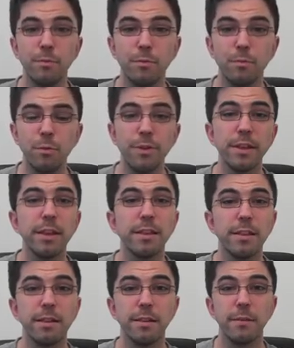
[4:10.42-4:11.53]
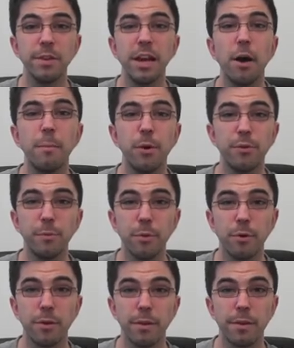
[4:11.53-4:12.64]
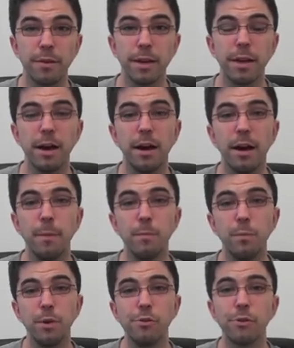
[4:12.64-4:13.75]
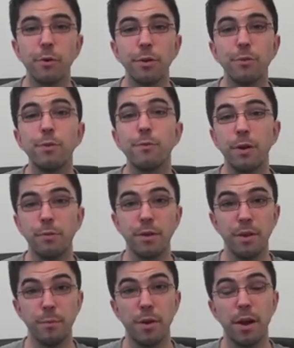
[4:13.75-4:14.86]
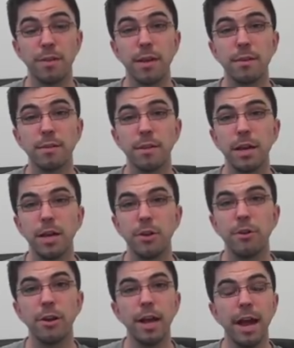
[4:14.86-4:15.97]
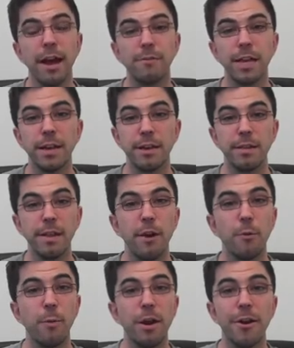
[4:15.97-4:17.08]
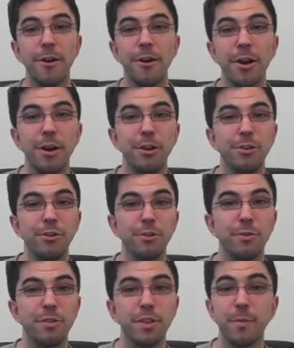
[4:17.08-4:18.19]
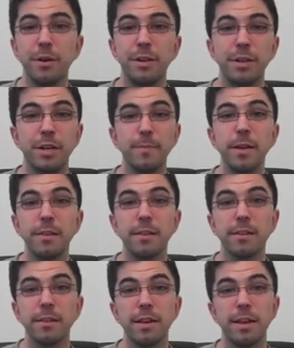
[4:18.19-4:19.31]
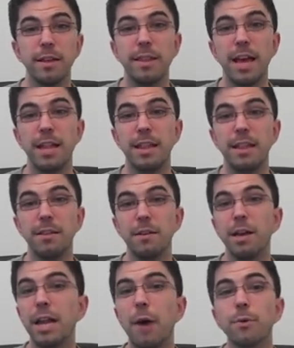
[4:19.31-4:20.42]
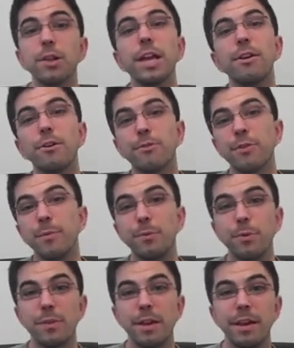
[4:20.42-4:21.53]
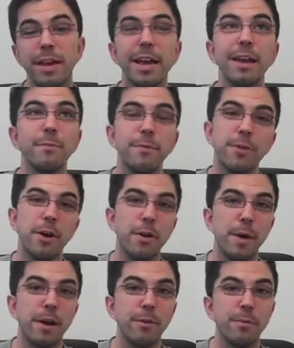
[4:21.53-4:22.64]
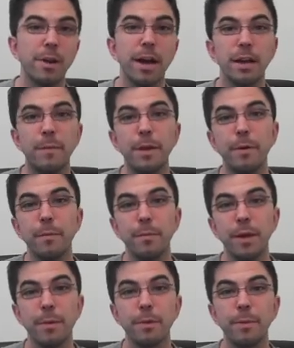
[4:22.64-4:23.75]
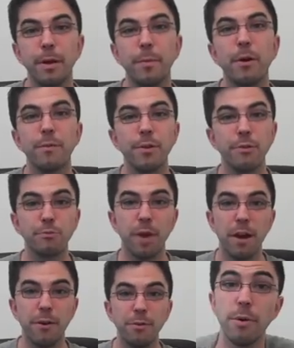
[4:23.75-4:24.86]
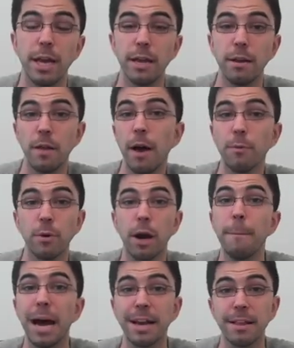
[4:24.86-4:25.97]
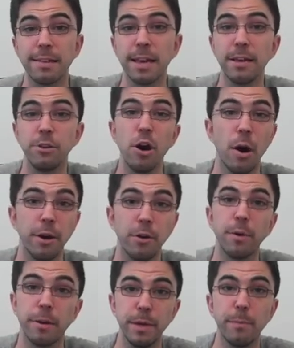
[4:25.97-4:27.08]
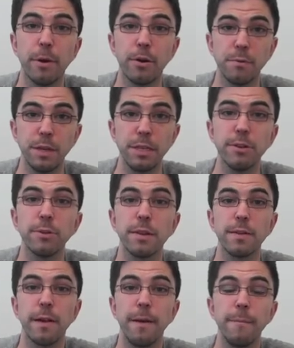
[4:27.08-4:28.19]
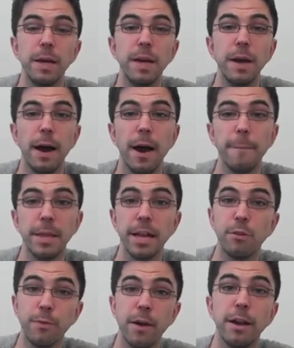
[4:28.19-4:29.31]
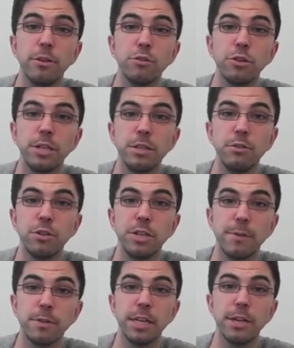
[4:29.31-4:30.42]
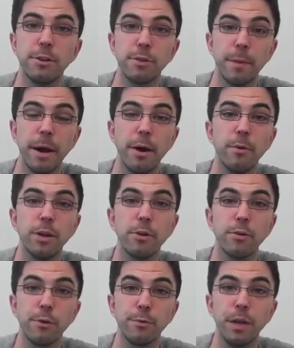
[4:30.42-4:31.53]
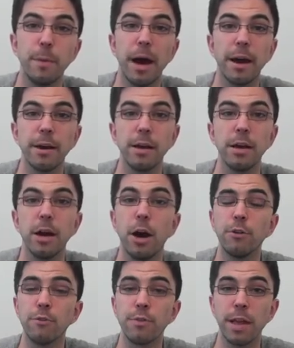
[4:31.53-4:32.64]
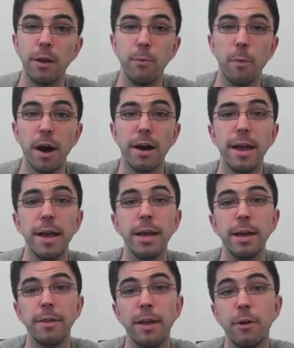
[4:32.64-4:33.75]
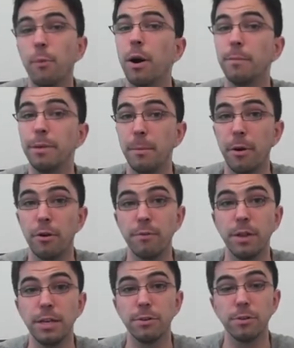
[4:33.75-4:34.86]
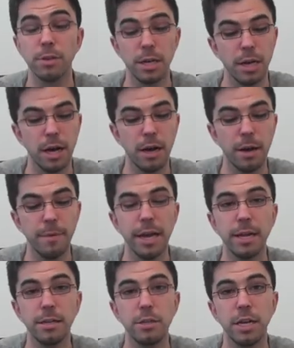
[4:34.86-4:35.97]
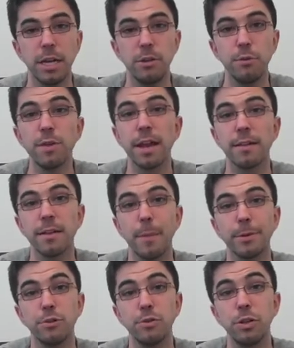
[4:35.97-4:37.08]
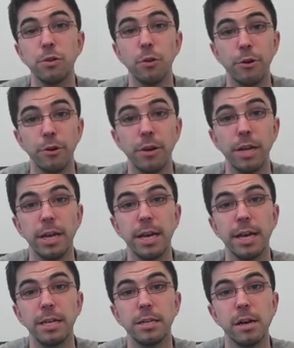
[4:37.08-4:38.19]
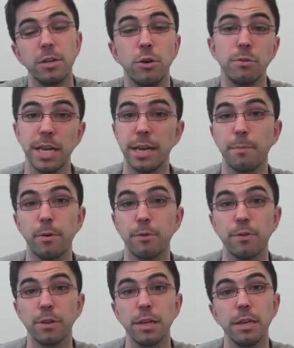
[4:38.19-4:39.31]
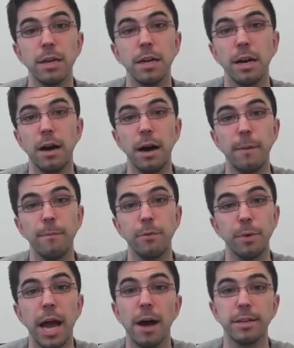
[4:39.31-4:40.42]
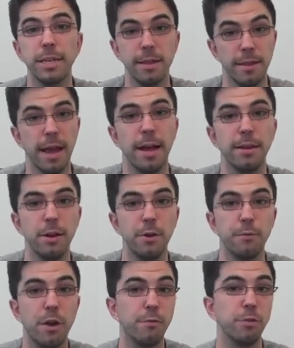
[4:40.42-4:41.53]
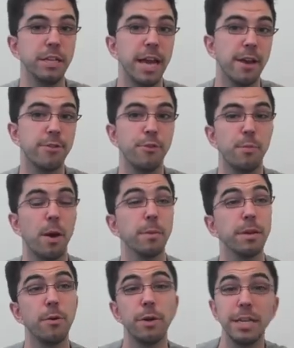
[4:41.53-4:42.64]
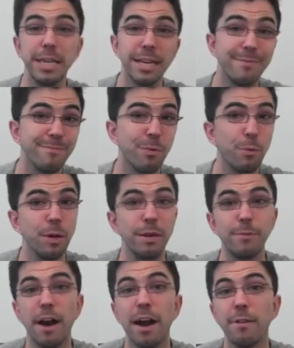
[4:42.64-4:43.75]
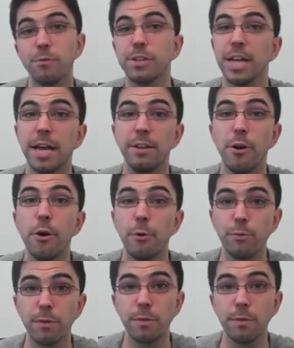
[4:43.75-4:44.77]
resiliency is of the utmost importance when you're going through the fundraising process. You're going to have days where someone commits, then an hour later someone will say, hey, we thought about it, we're not going to be able to be a part of this round. And a lot will come back and say, no, I don't want to be a part of the deal this time. And that's fine. You should definitely hear them out, hear their feedback, understand why they don't want to be a part of the deal, and use that as an opportunity to learn. And don't take it personally. The reality is that for every yes, you're probably going to get 3, 5, or 10 no's.